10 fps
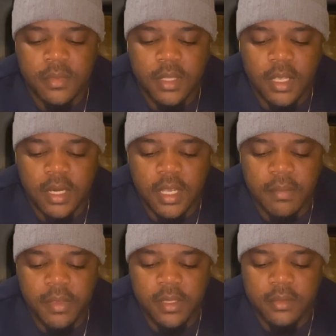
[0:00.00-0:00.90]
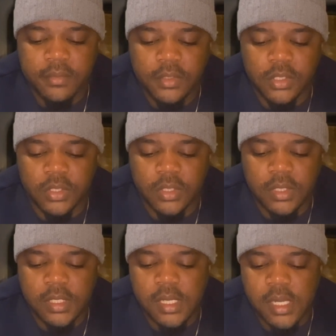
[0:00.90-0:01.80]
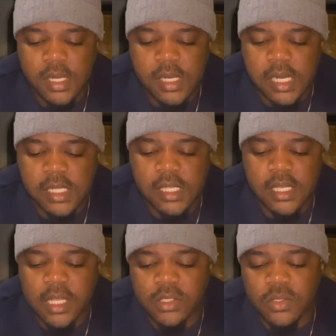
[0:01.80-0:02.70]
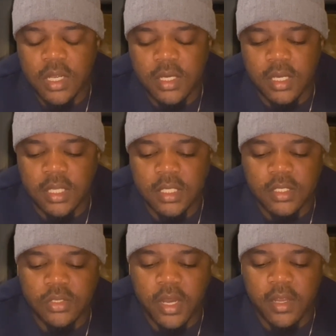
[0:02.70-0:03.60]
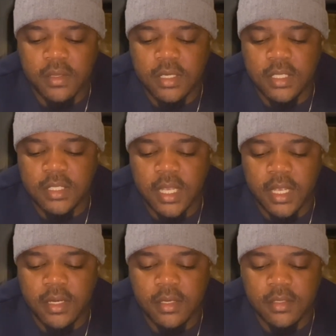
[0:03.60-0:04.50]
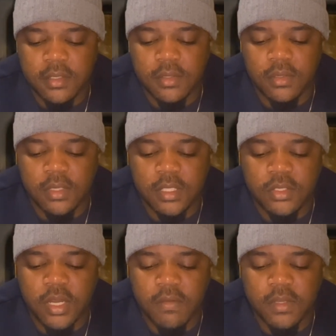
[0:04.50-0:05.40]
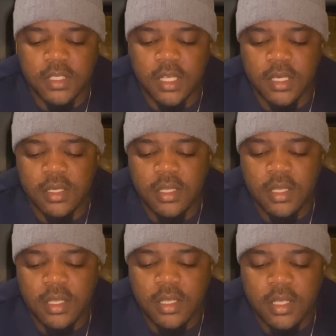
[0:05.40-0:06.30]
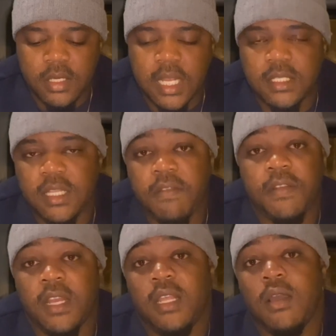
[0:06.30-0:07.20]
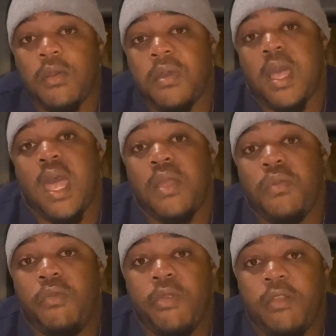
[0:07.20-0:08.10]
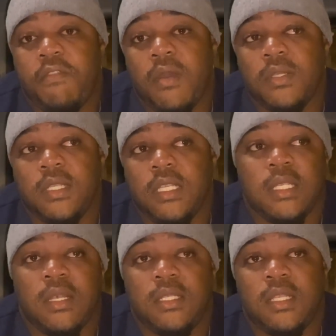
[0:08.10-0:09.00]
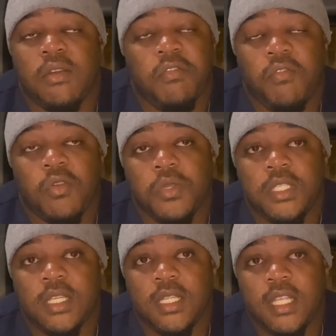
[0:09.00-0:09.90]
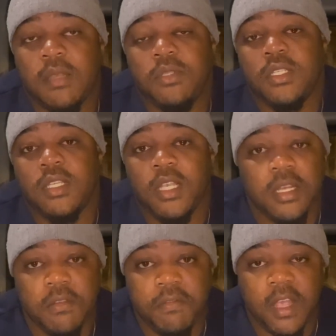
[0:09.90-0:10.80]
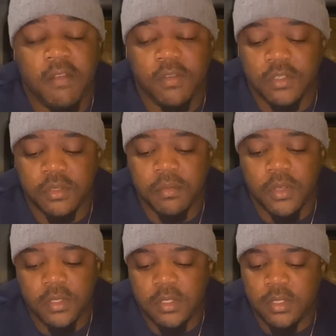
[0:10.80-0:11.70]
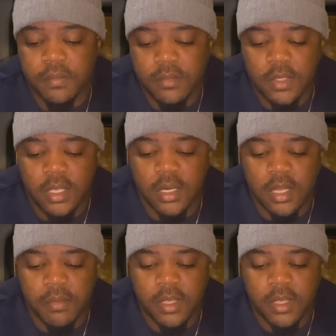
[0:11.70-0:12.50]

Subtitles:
You know what I mean? So I think that's good on the lease side. You know, lease drivers can. That's definitely how I would run if I was leased. I'd stay out 4 weeks at a time just to get the $500. You know what